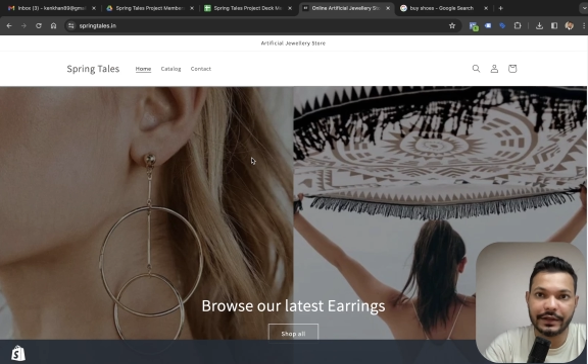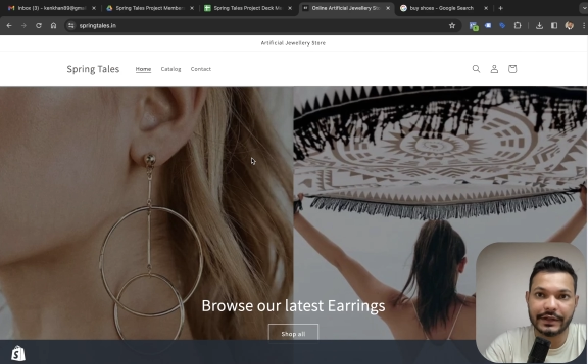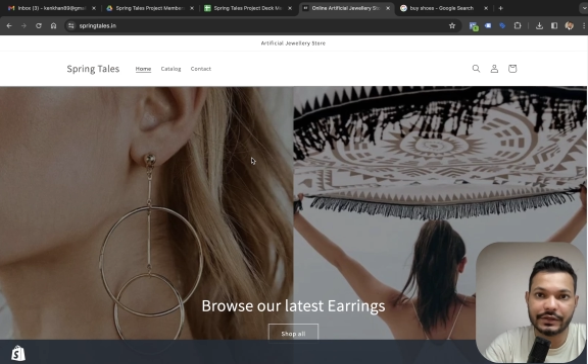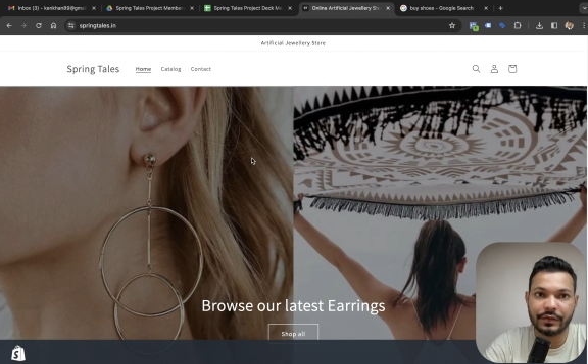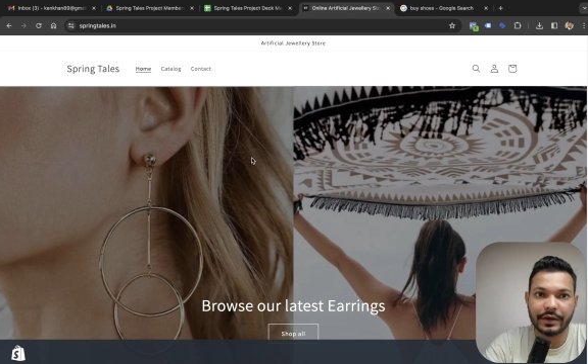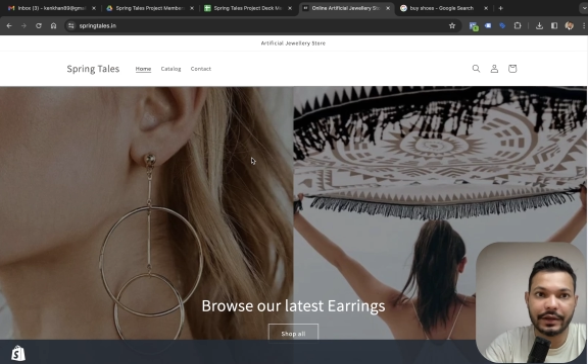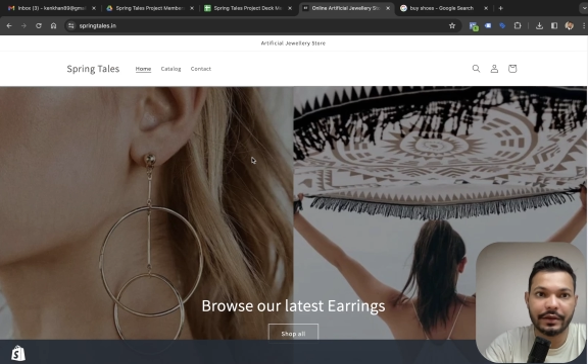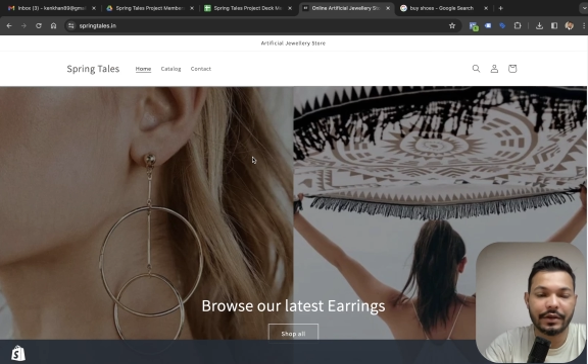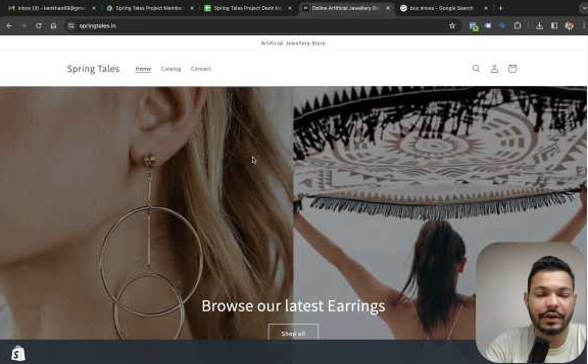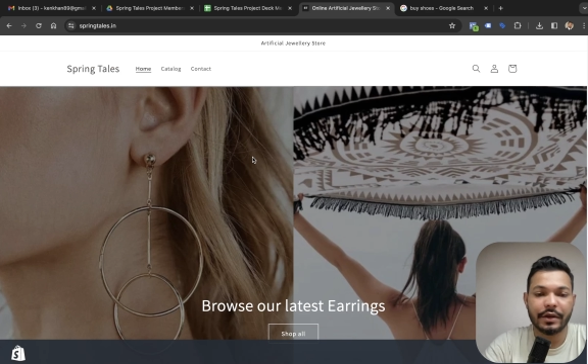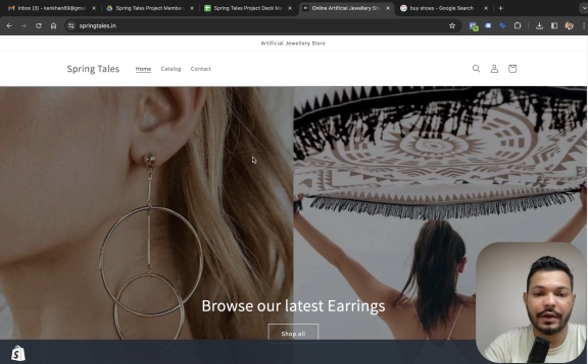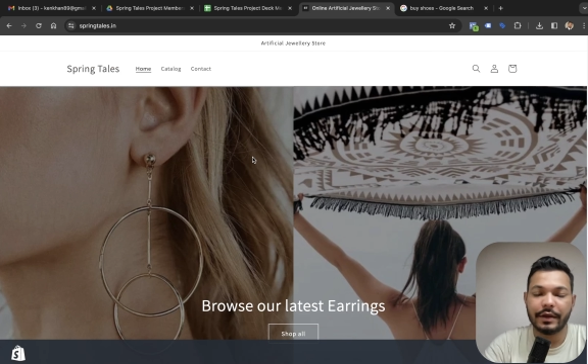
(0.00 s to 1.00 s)
That's why
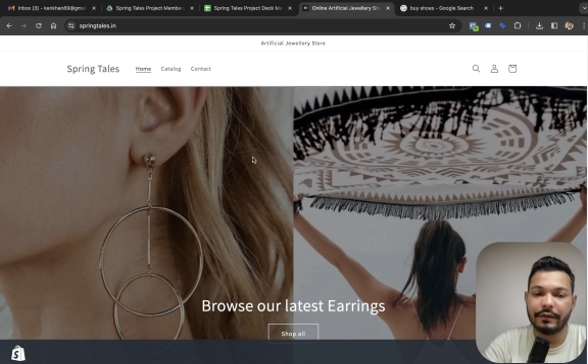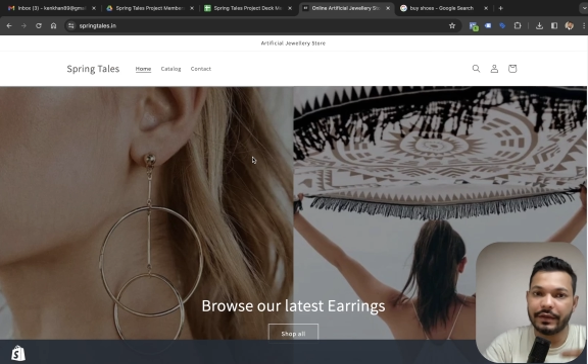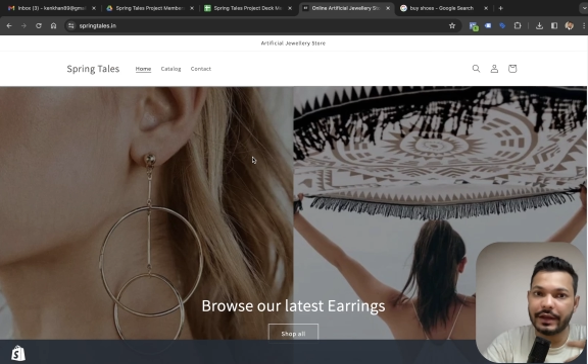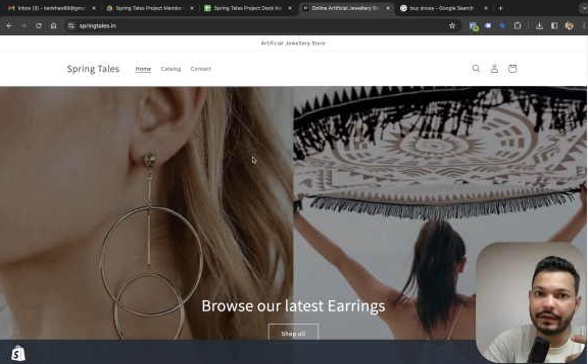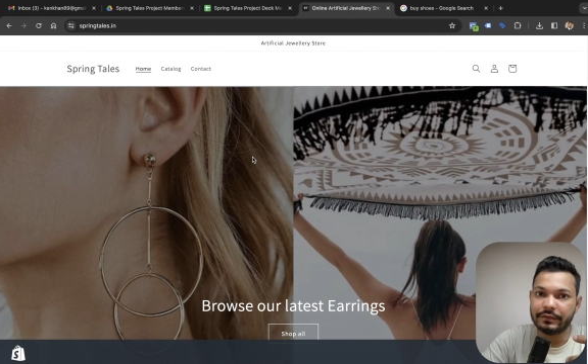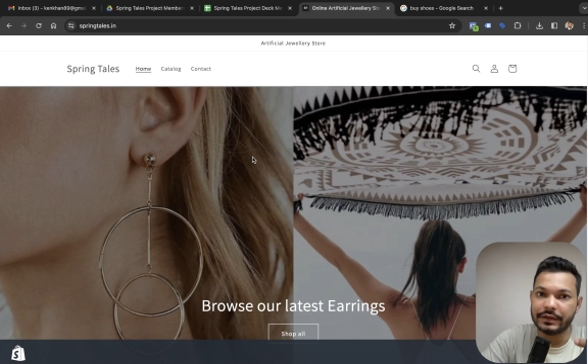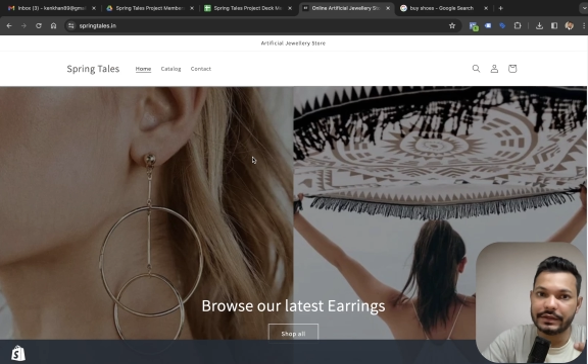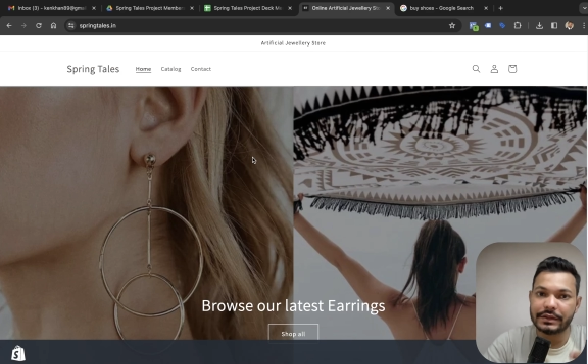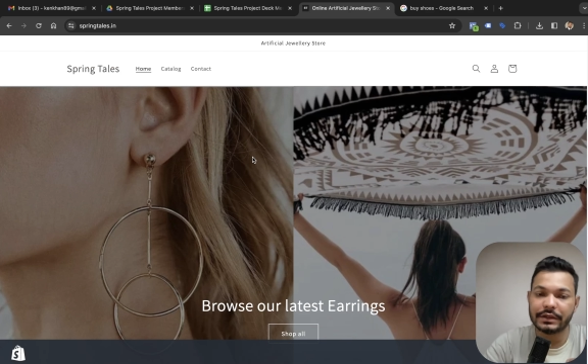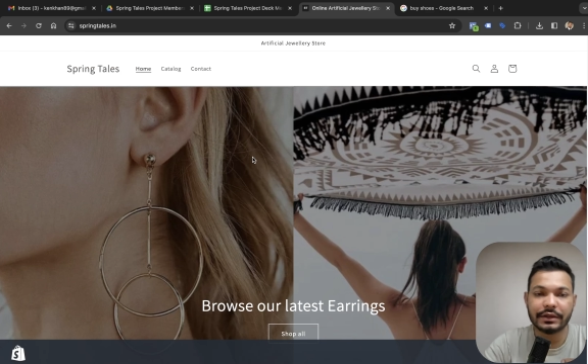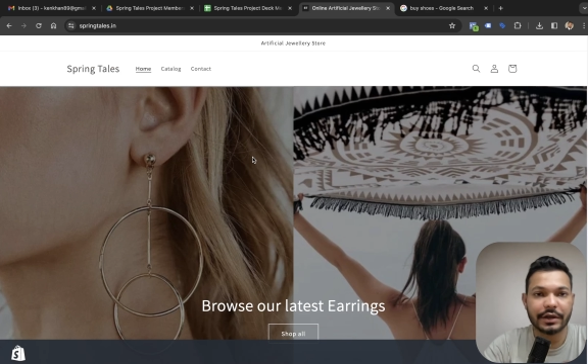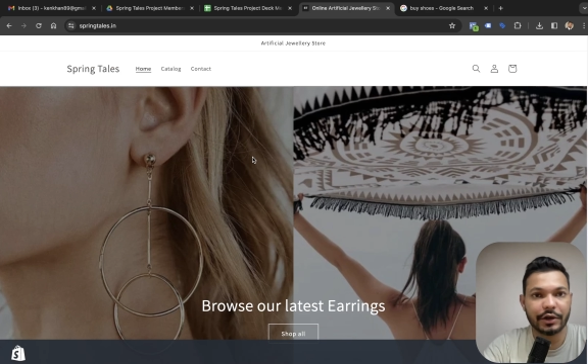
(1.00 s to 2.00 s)
we have
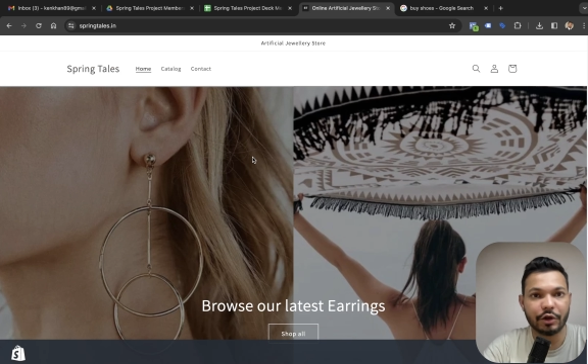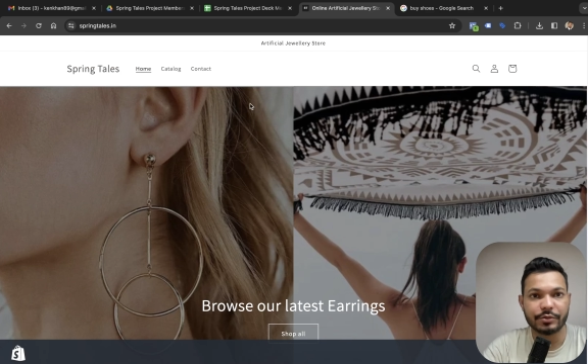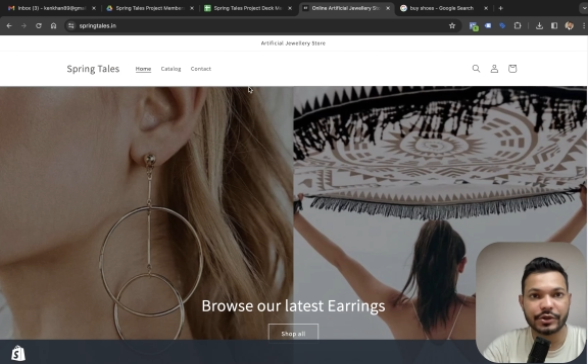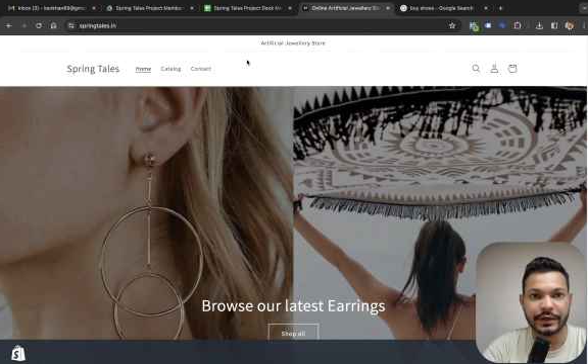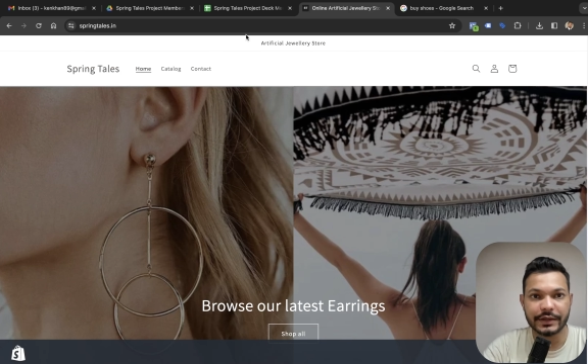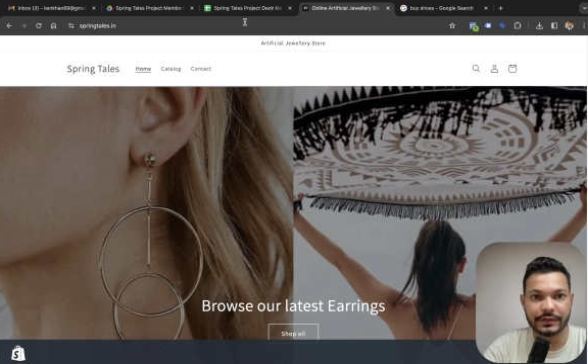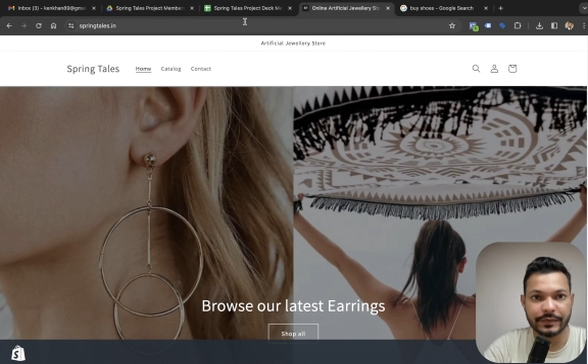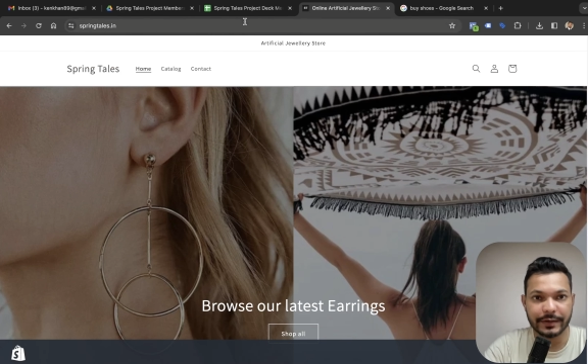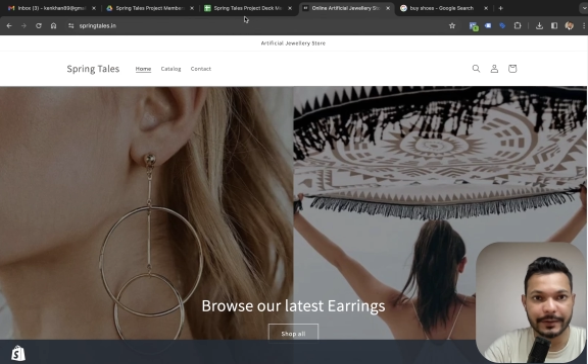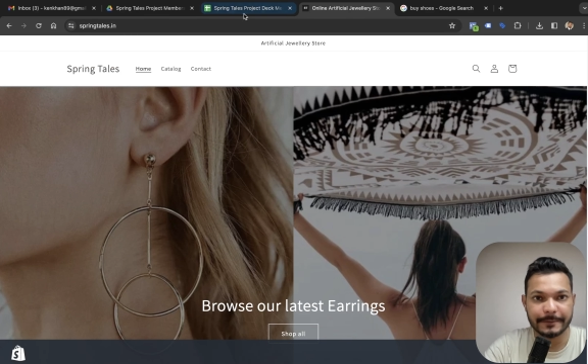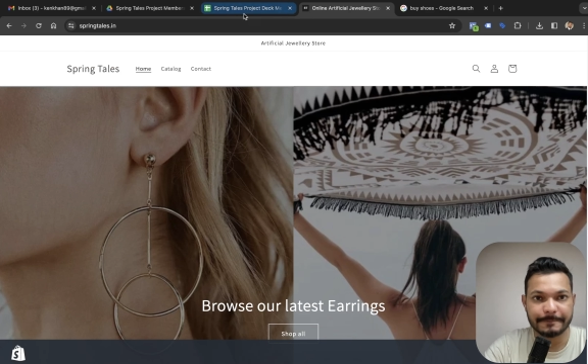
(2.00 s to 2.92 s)
this third option as well.